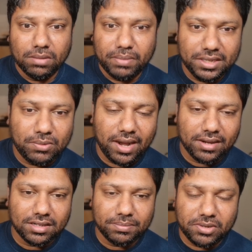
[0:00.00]
but he
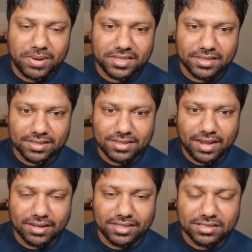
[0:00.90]
ended up correcting it,
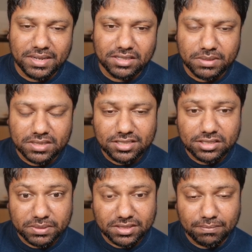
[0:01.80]
and it's meant to be
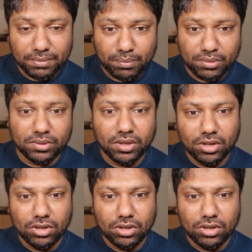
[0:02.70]
60% of people